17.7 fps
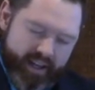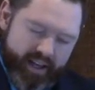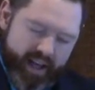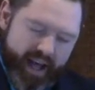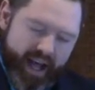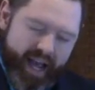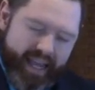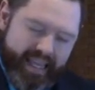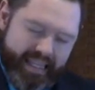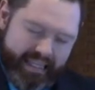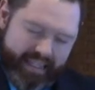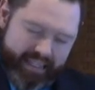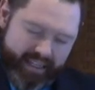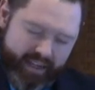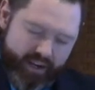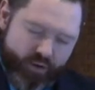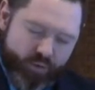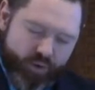I
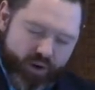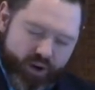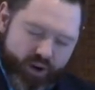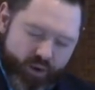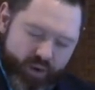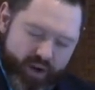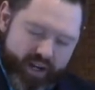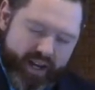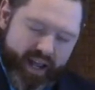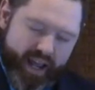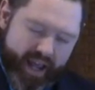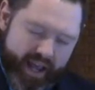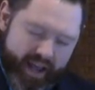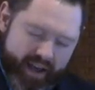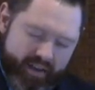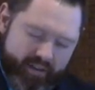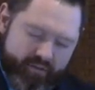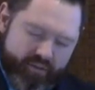think we're going to
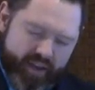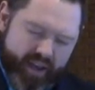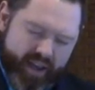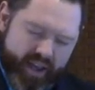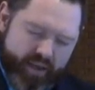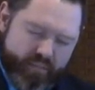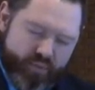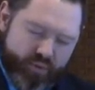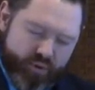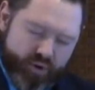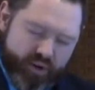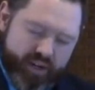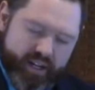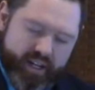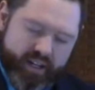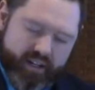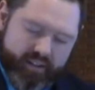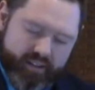have a
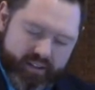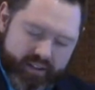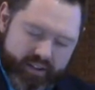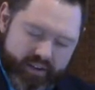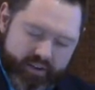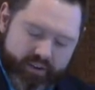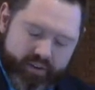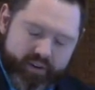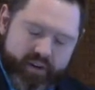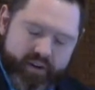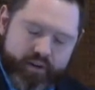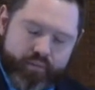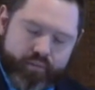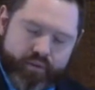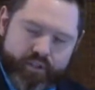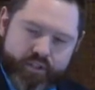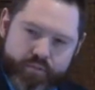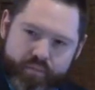pretty clear
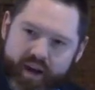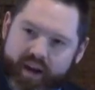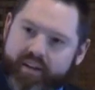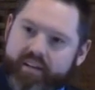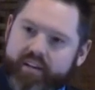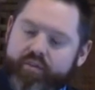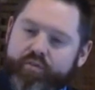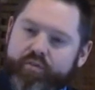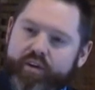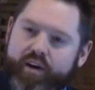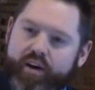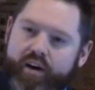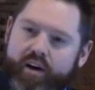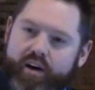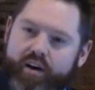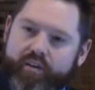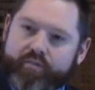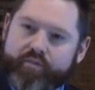perspective
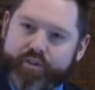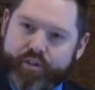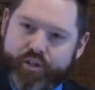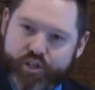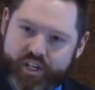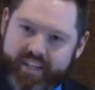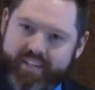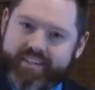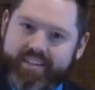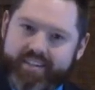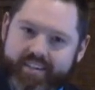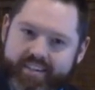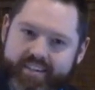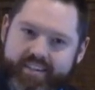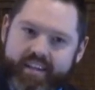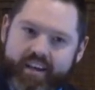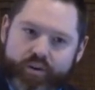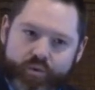of the
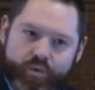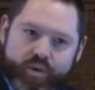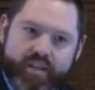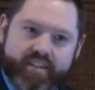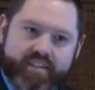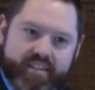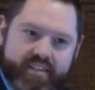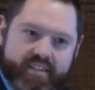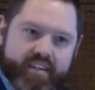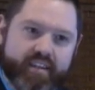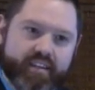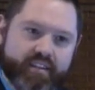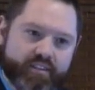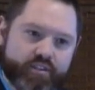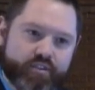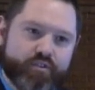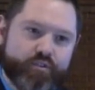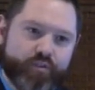Jesus that we see in
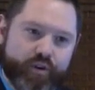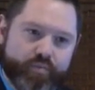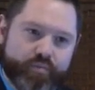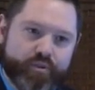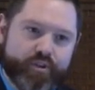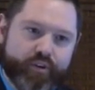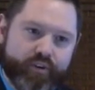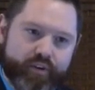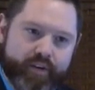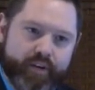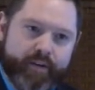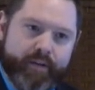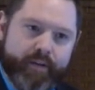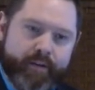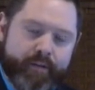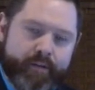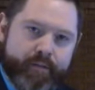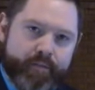Scripture.
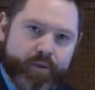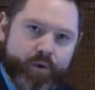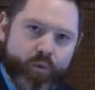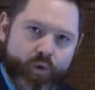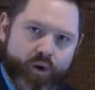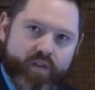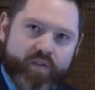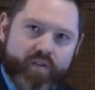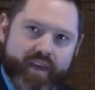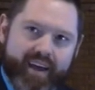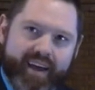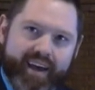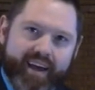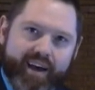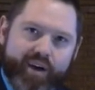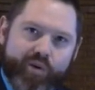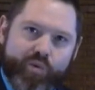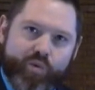The one
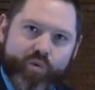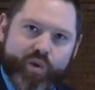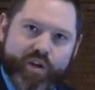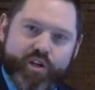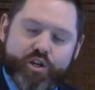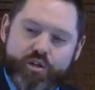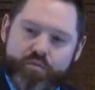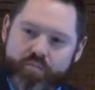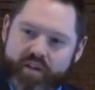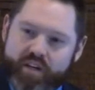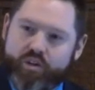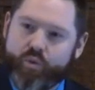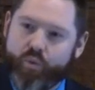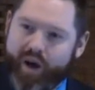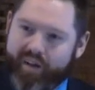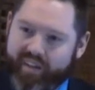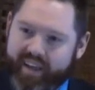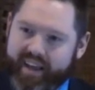that we should be
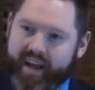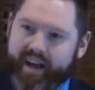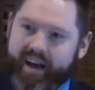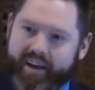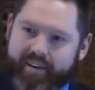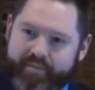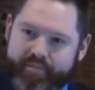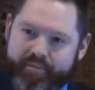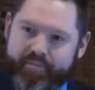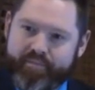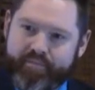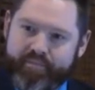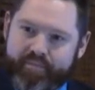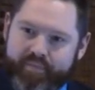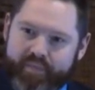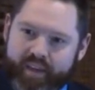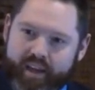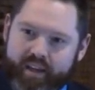dwelling on
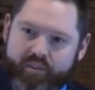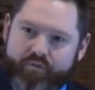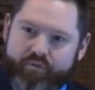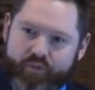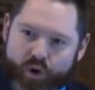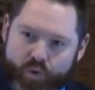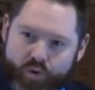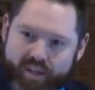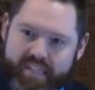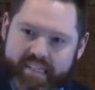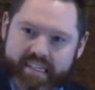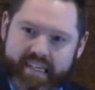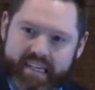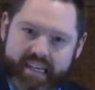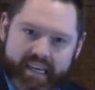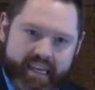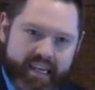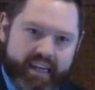and
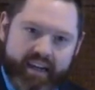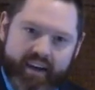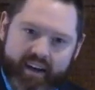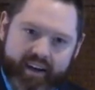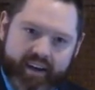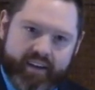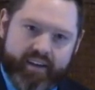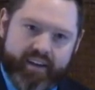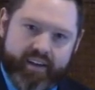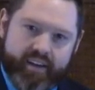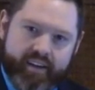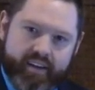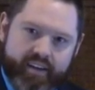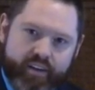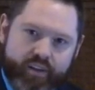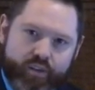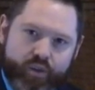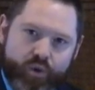focusing in on the